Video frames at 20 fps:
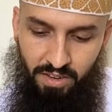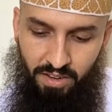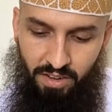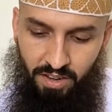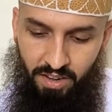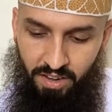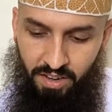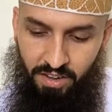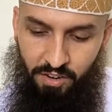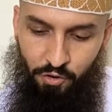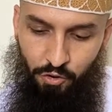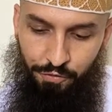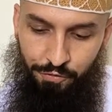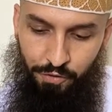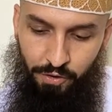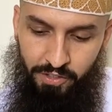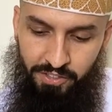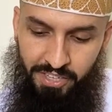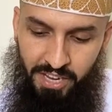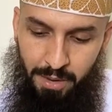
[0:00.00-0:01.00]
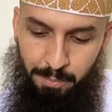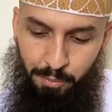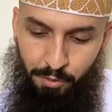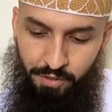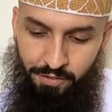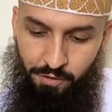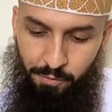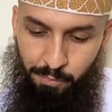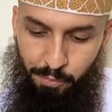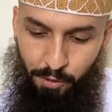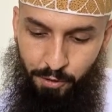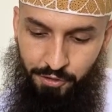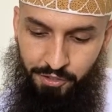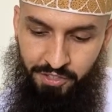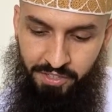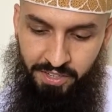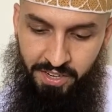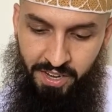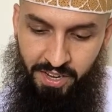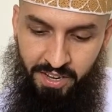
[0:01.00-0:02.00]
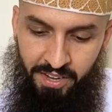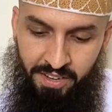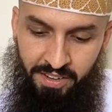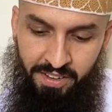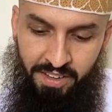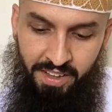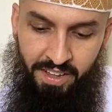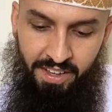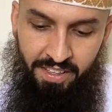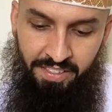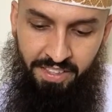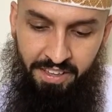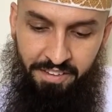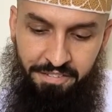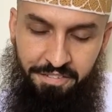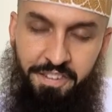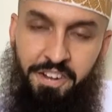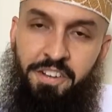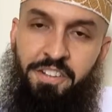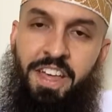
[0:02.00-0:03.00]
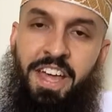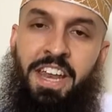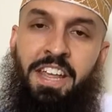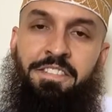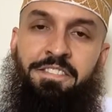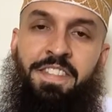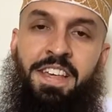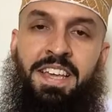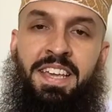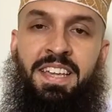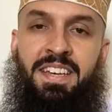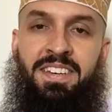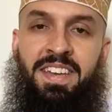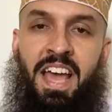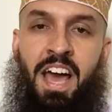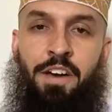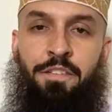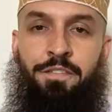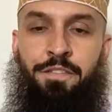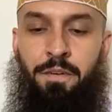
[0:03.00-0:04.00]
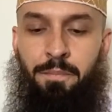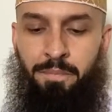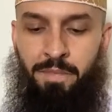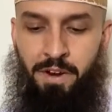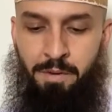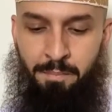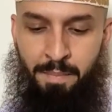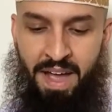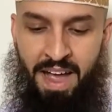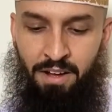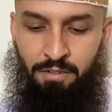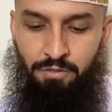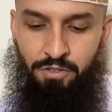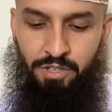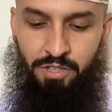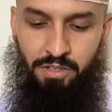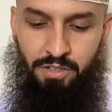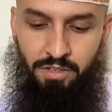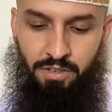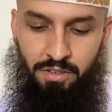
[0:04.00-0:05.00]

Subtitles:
Or for example, if a person, they fear that if they get down from their mount,